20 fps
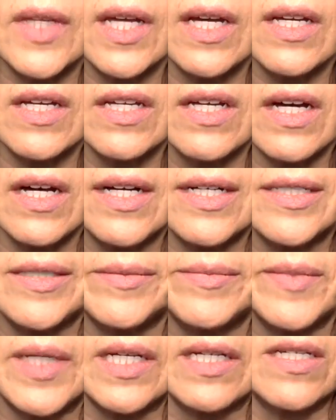um,
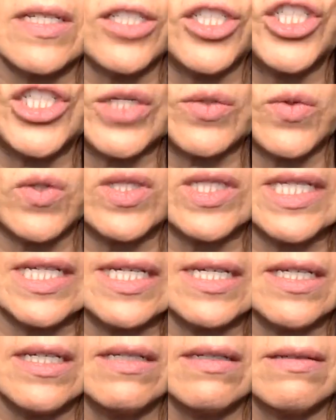
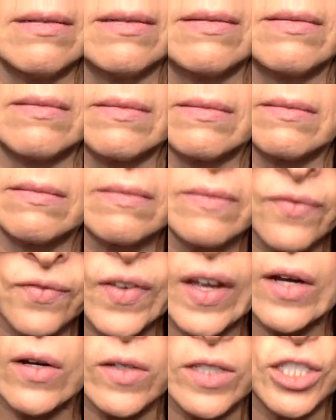generally,
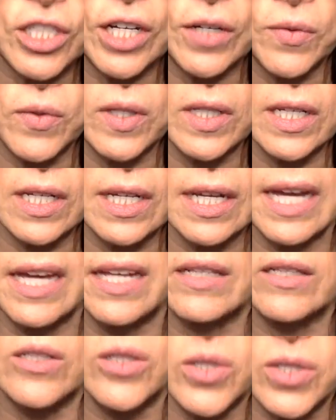very generally and
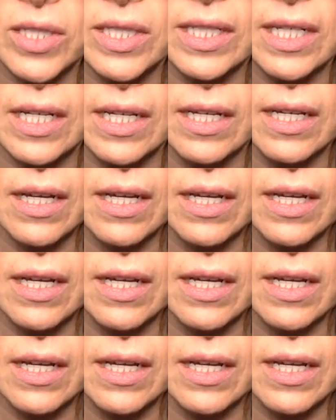loosely,